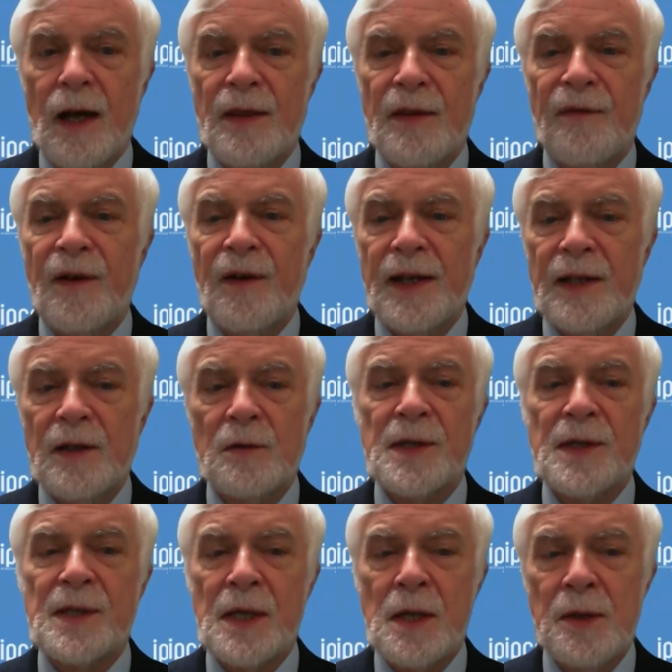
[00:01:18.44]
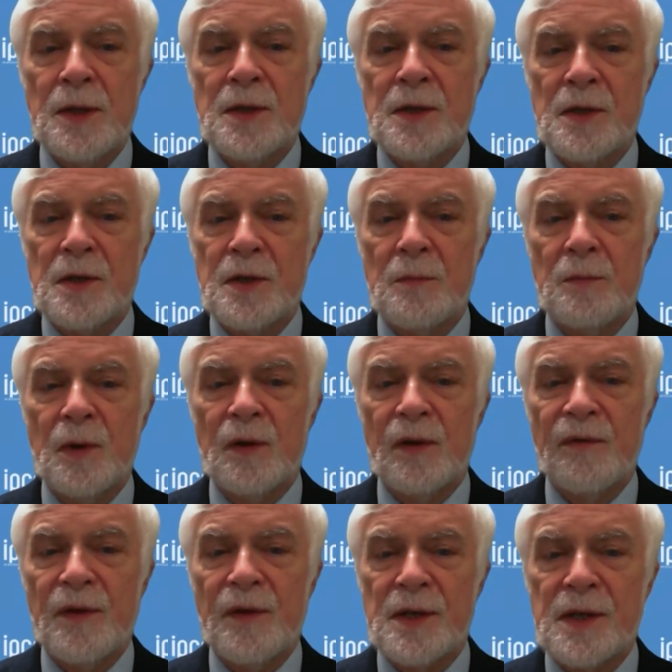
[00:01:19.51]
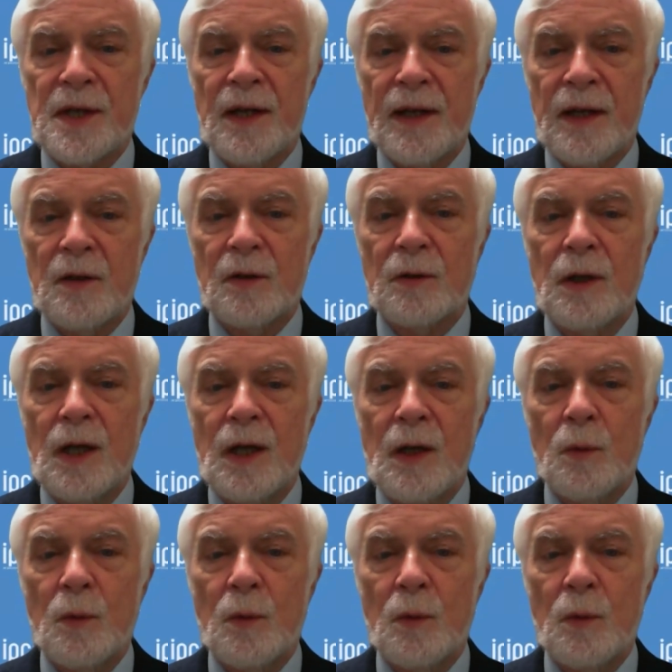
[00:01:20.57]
And the final synthesis report for the cycle